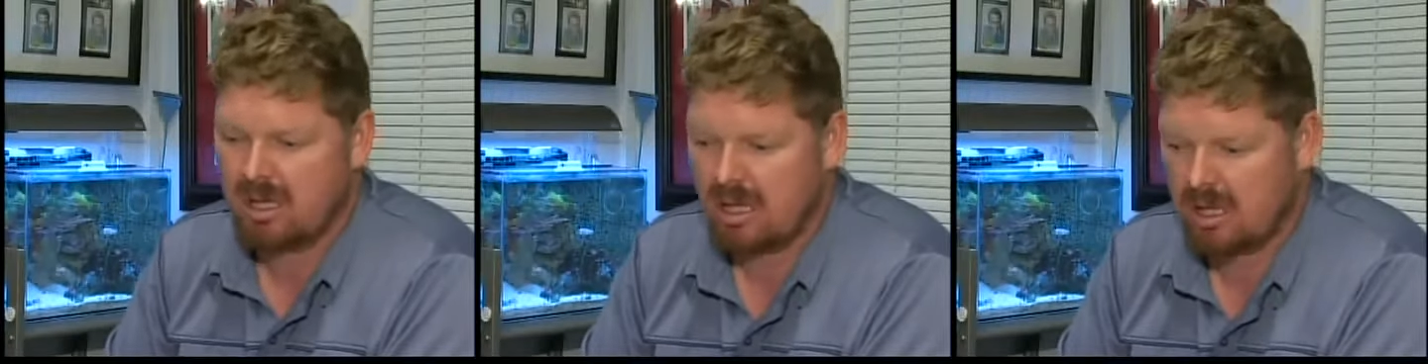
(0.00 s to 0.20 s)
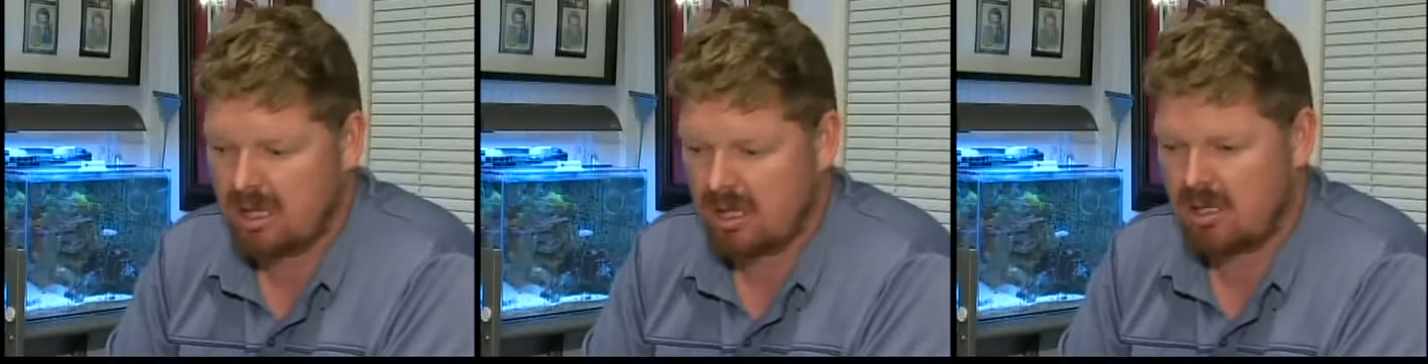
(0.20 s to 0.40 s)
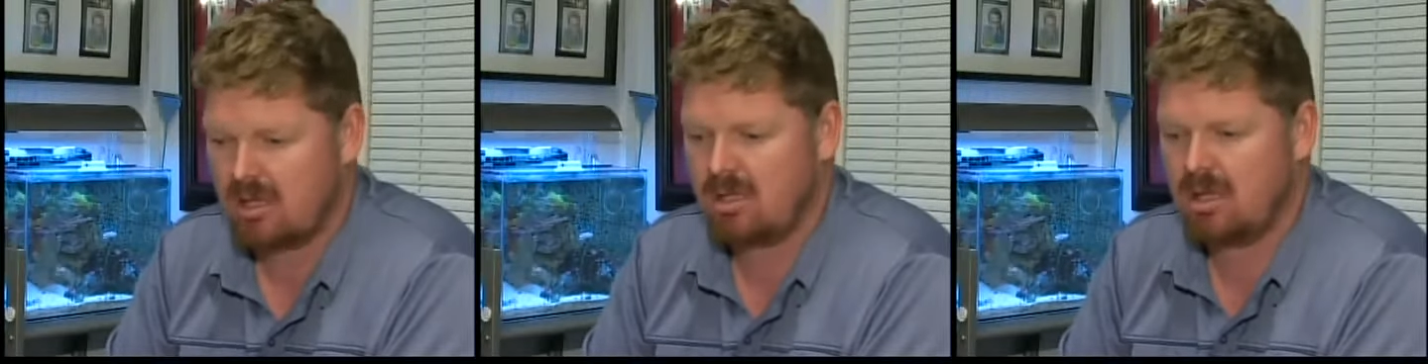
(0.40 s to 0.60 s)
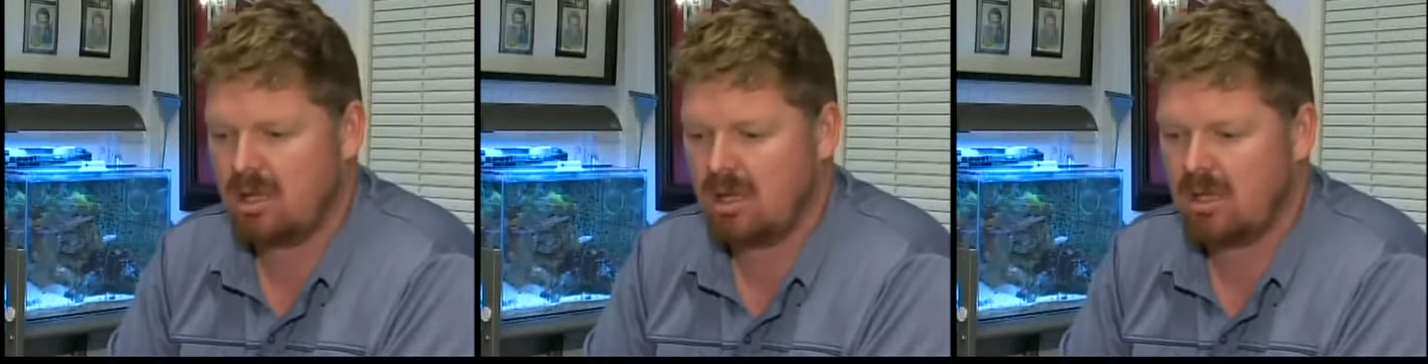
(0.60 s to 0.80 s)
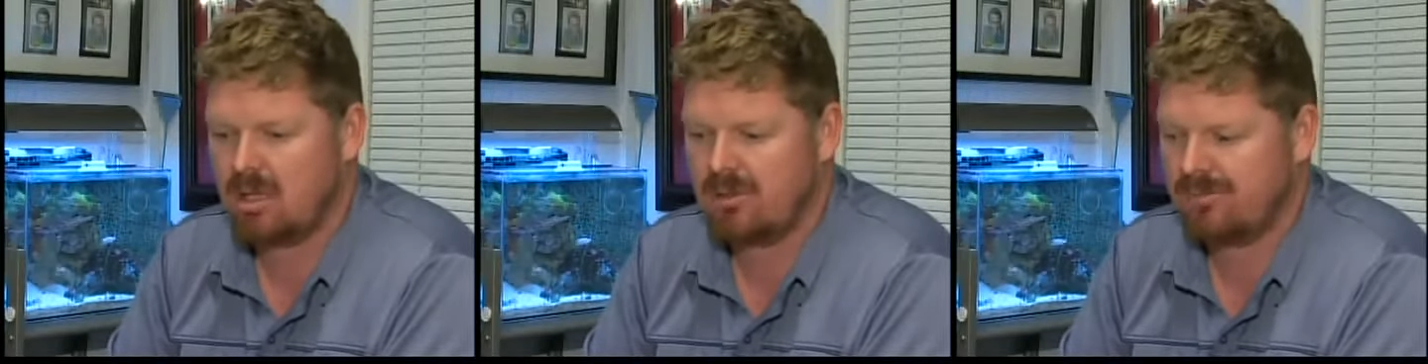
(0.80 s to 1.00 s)
and
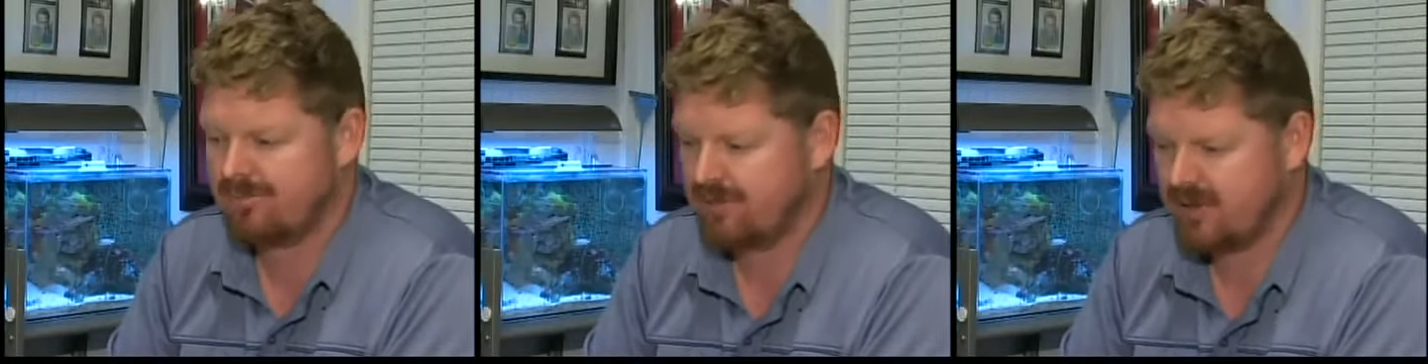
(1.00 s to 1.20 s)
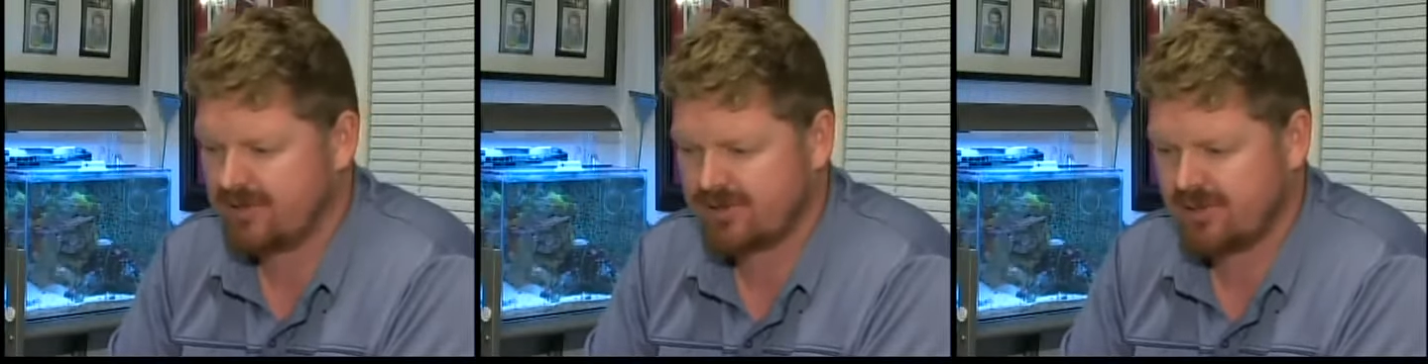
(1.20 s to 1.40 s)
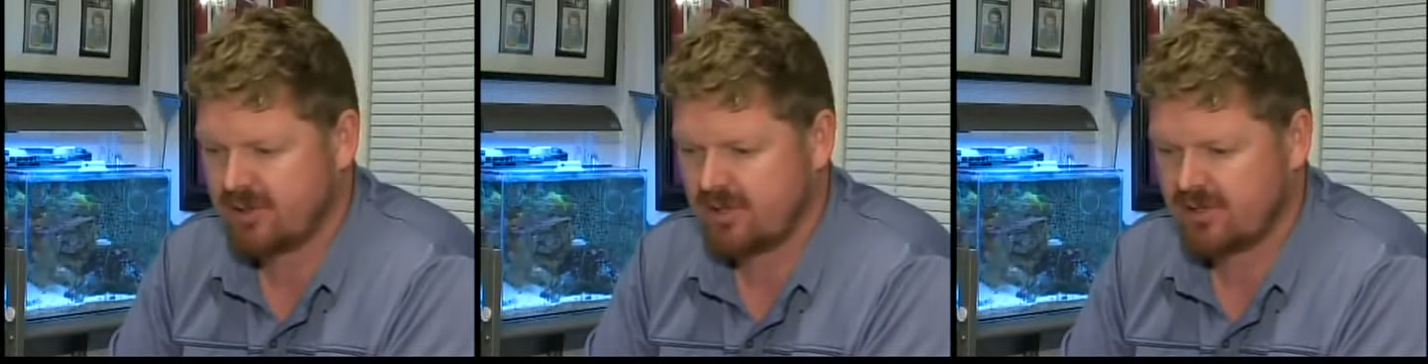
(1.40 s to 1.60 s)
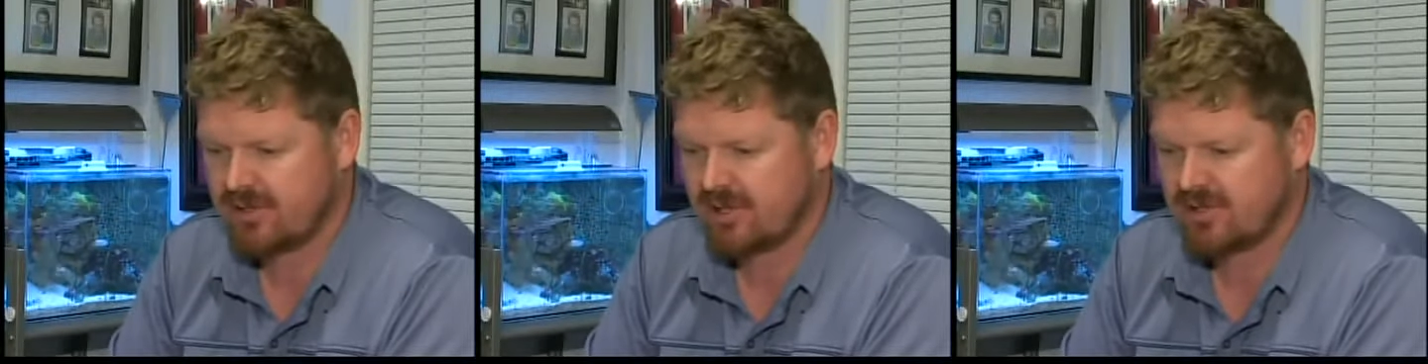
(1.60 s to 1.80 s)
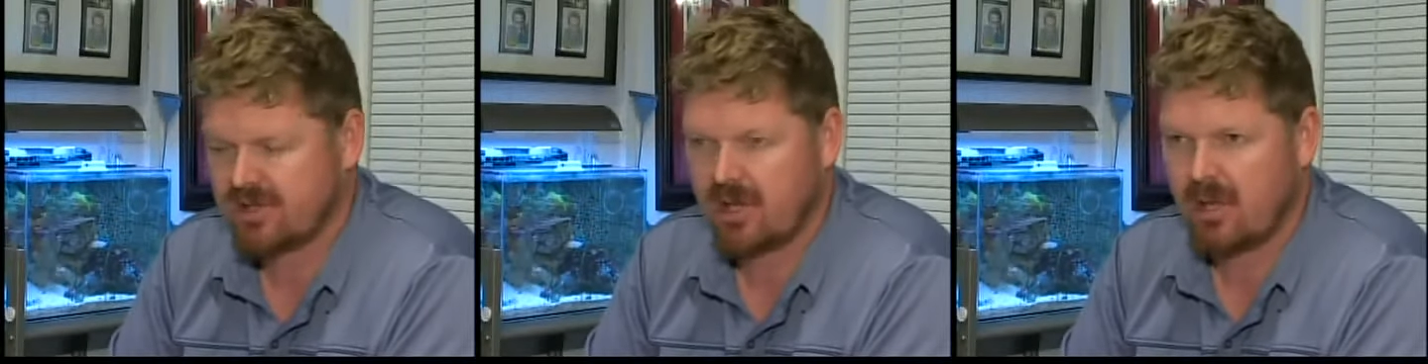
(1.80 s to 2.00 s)
uh, this,
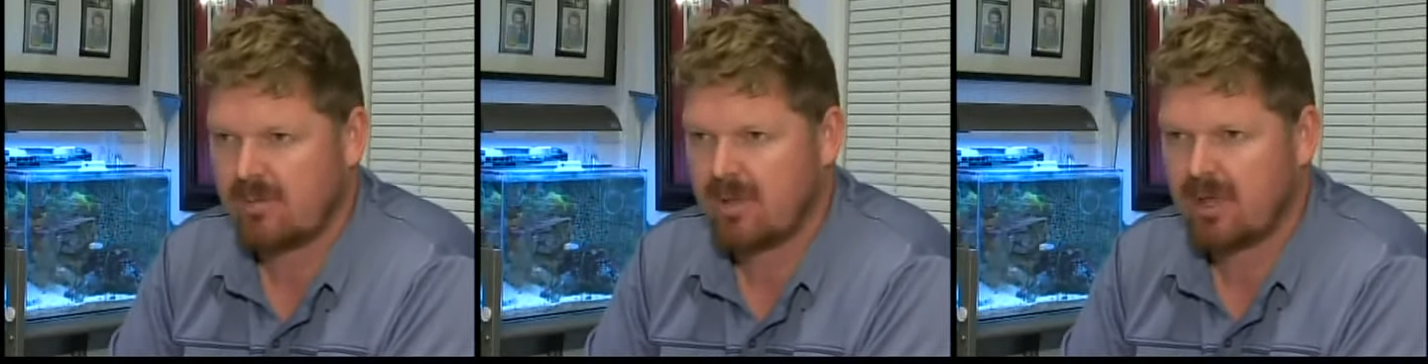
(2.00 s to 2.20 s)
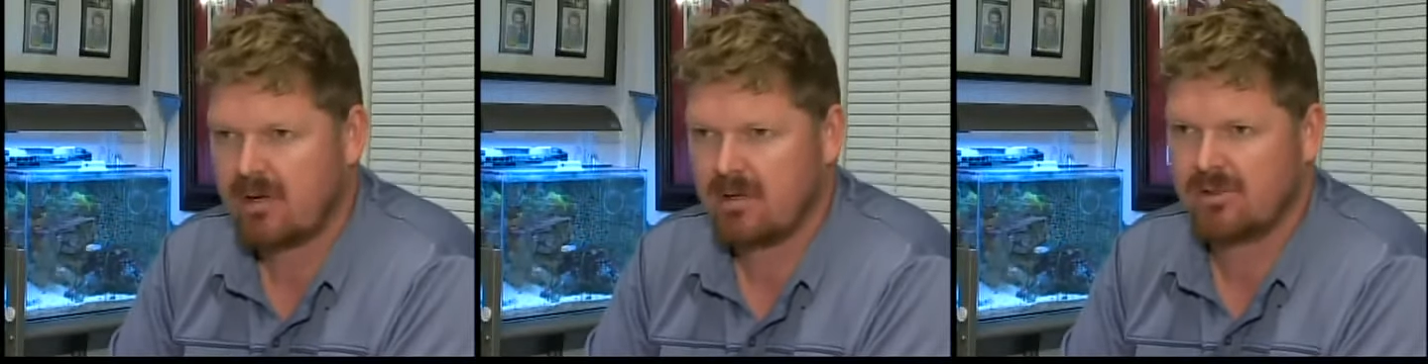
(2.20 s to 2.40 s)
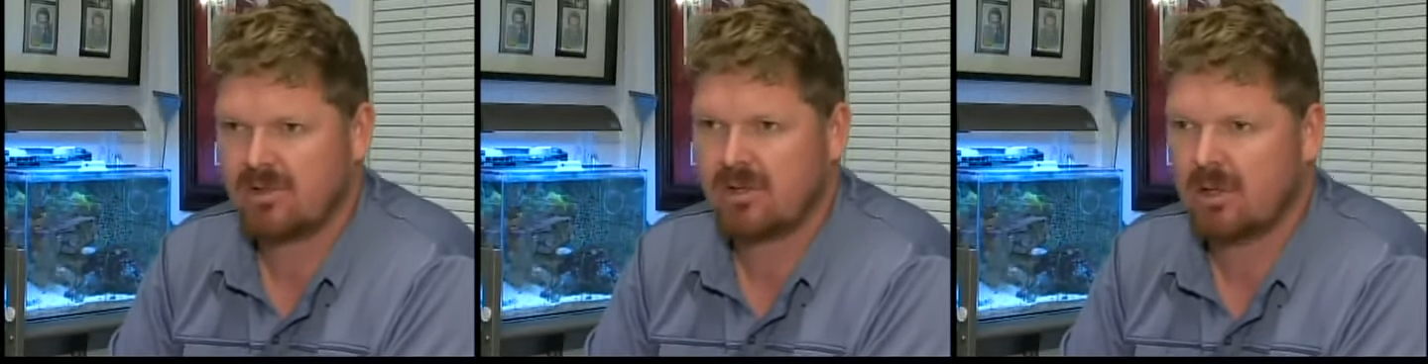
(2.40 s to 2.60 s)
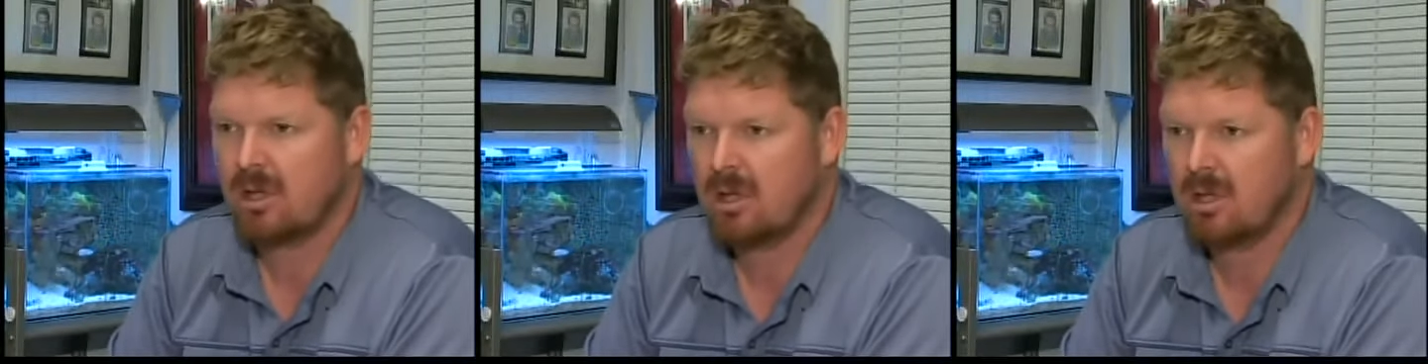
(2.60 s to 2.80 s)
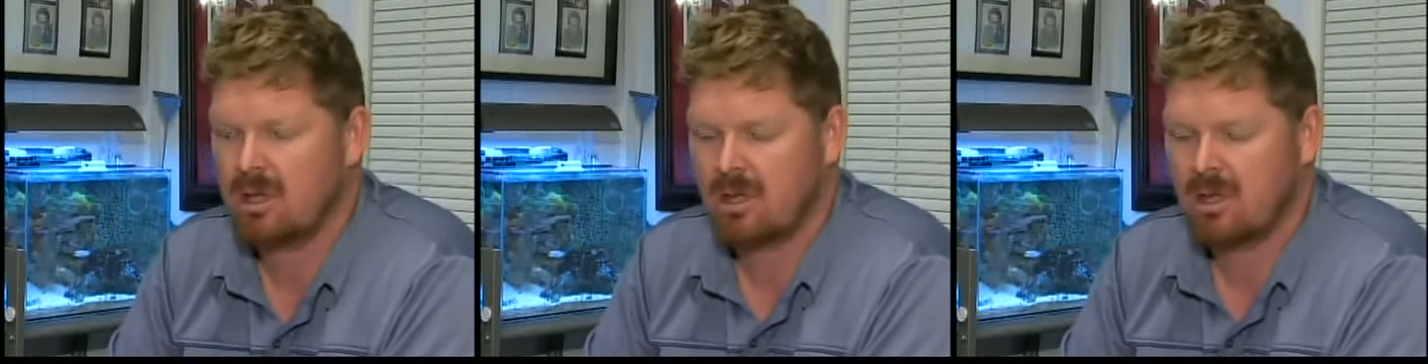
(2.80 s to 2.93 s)
this doesn't help matters.